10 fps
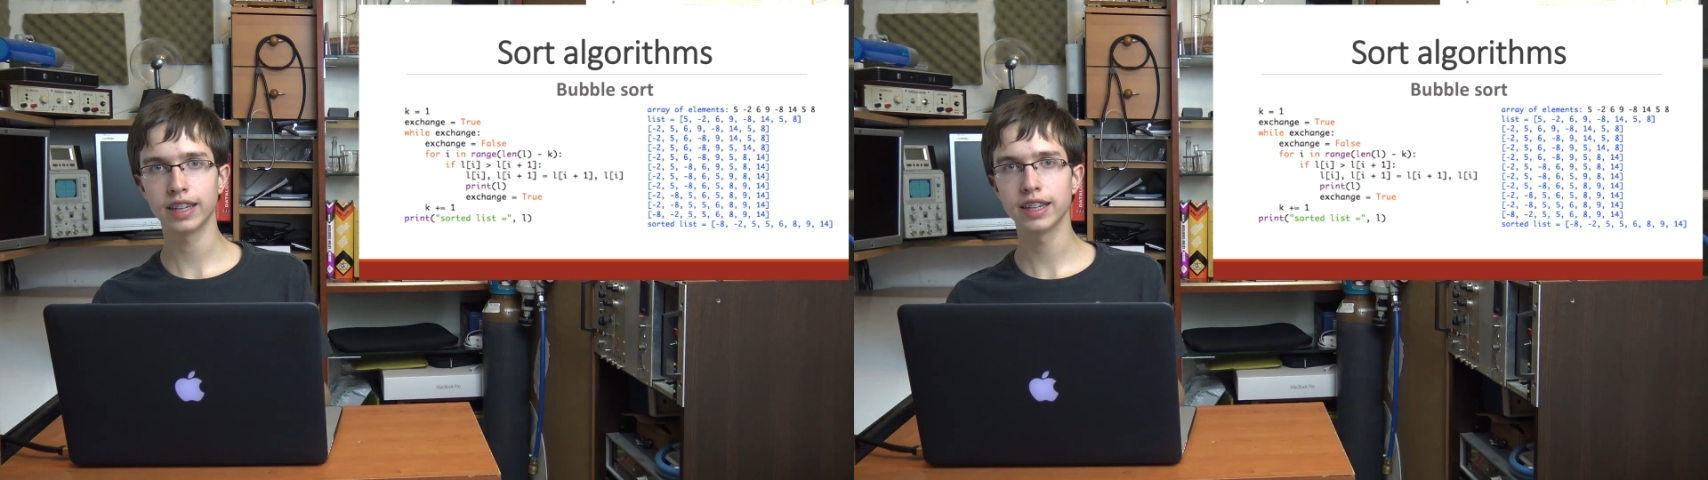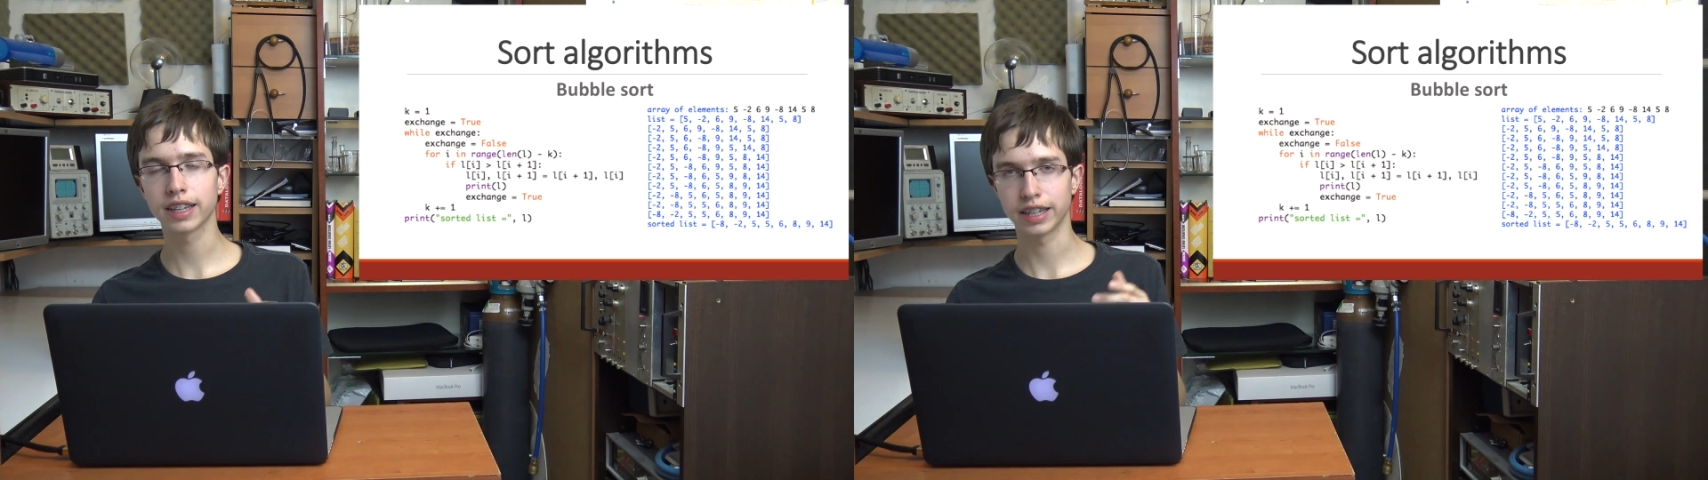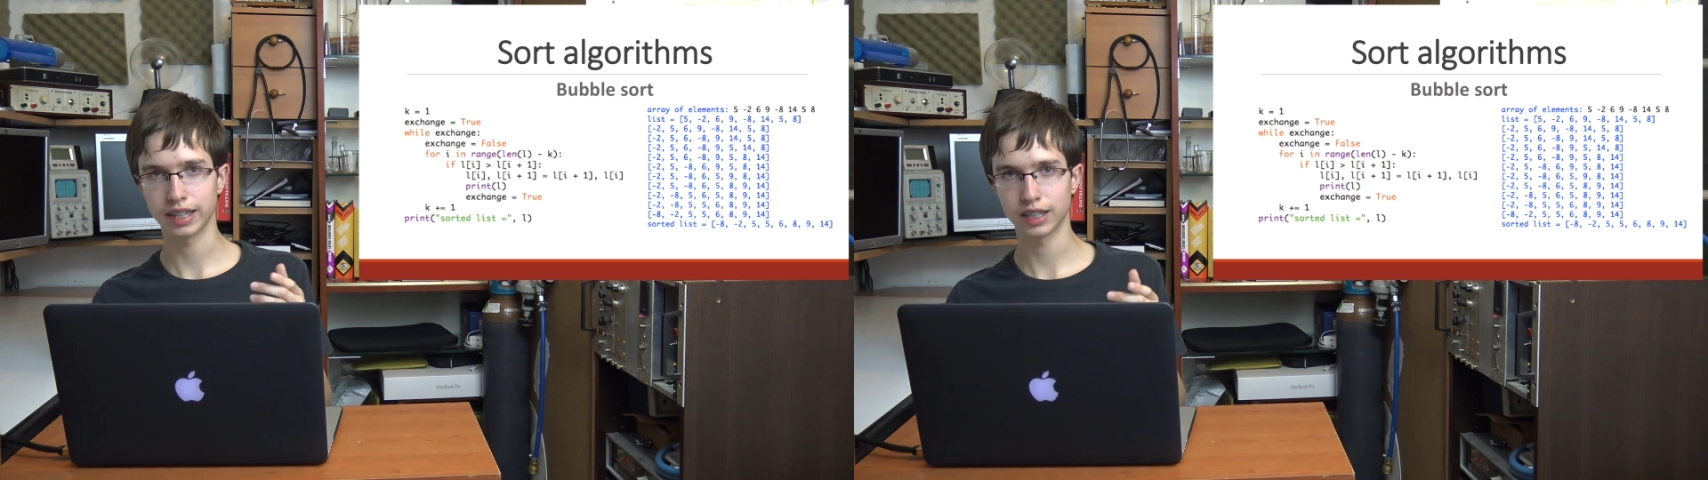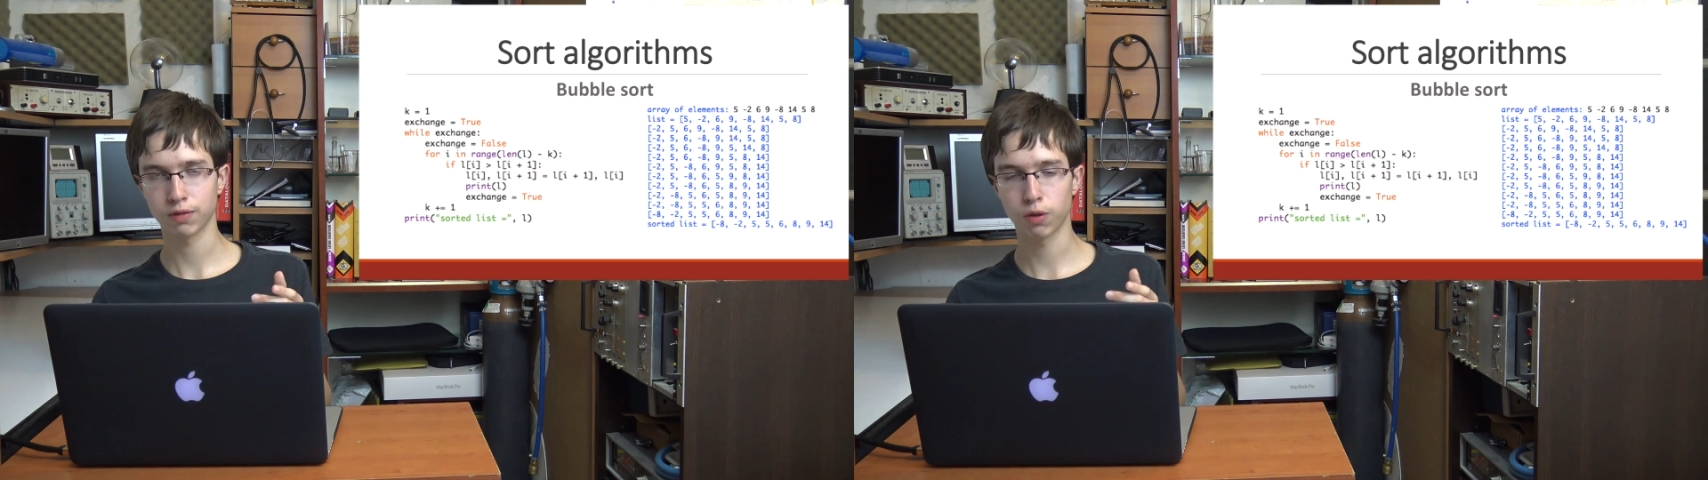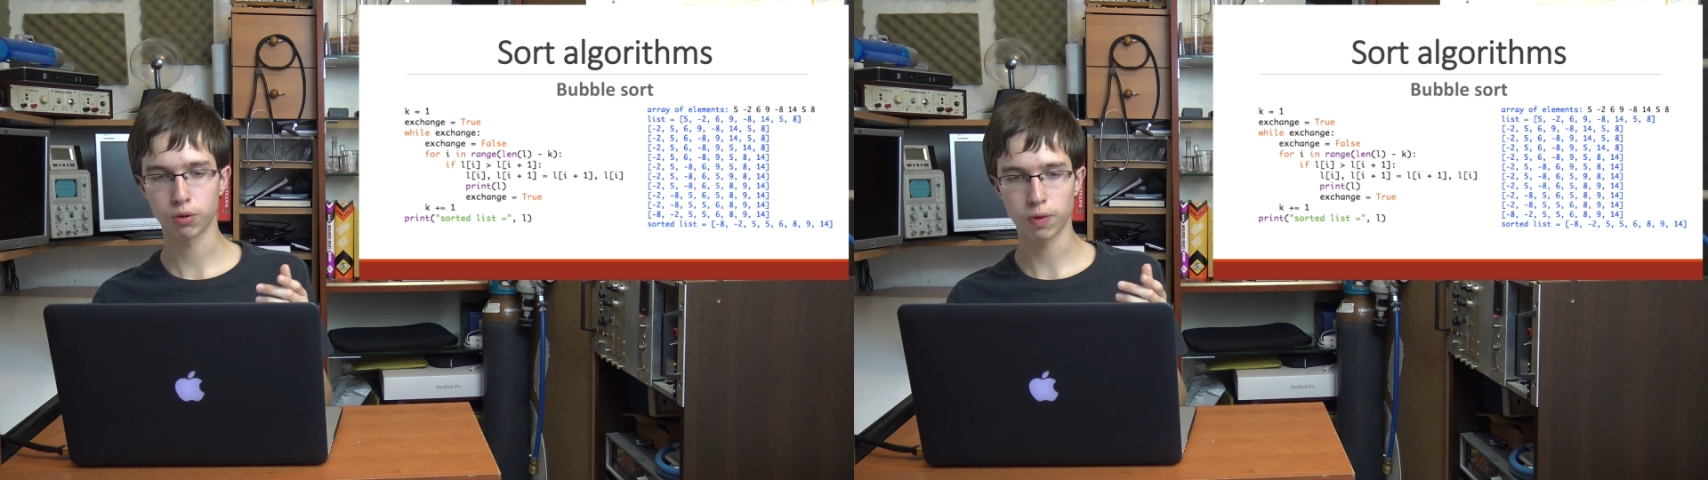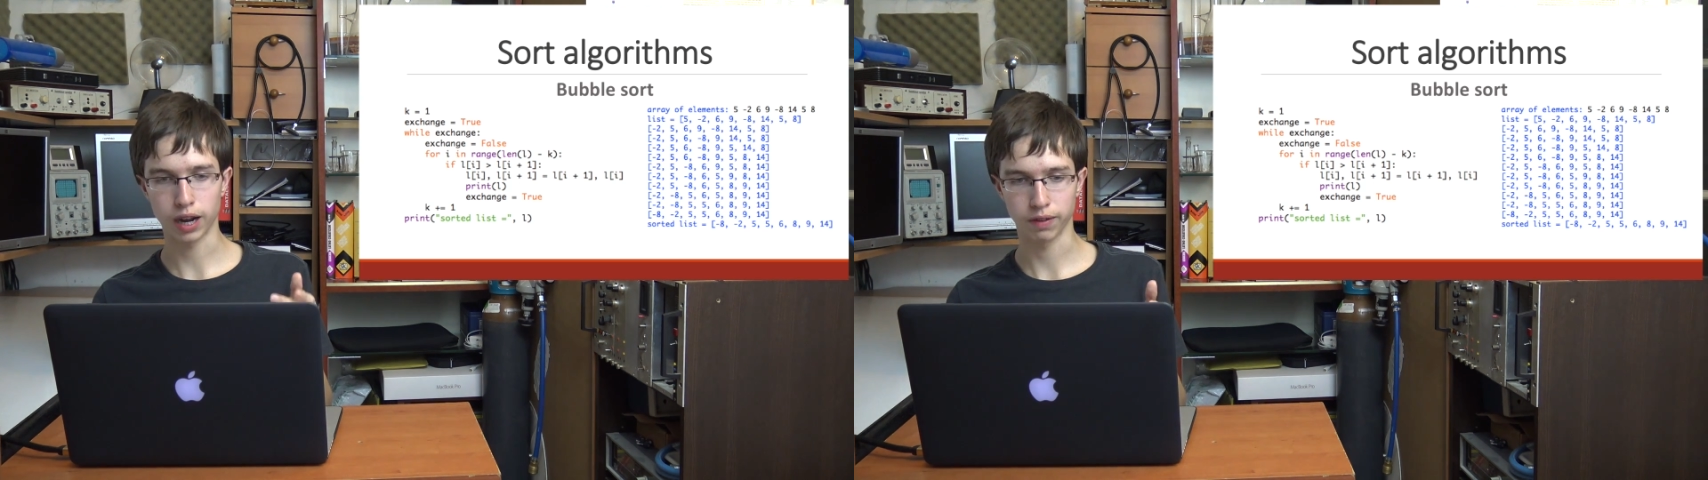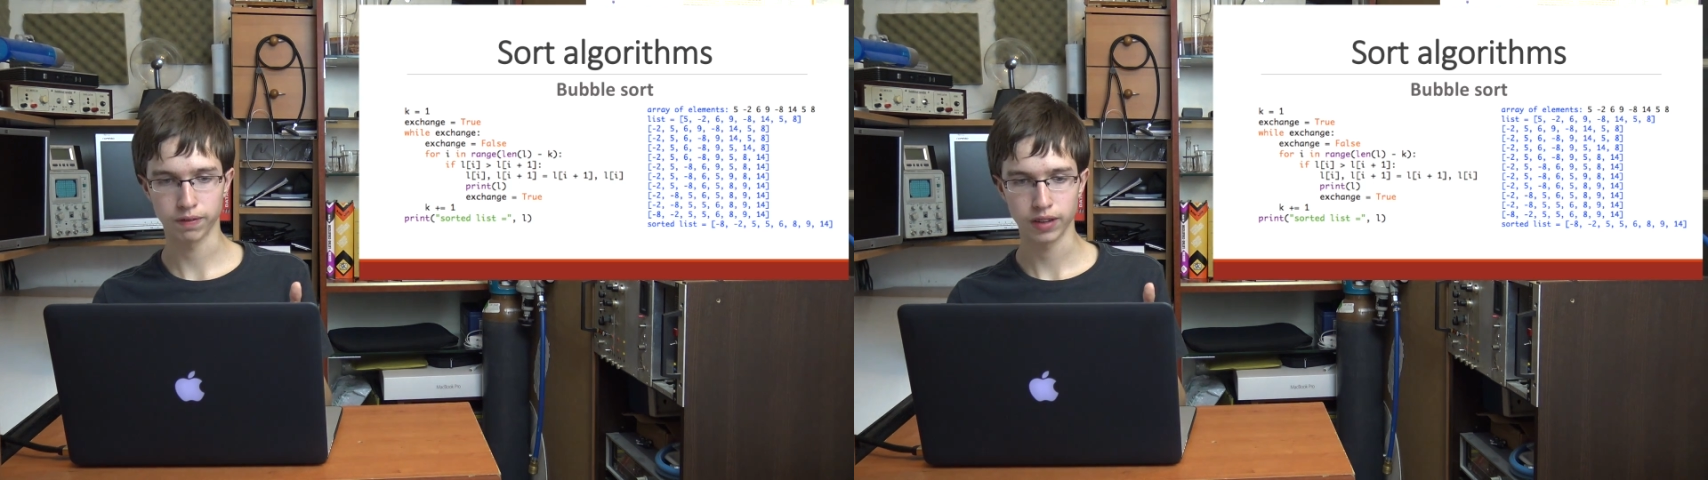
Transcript: increase for 1.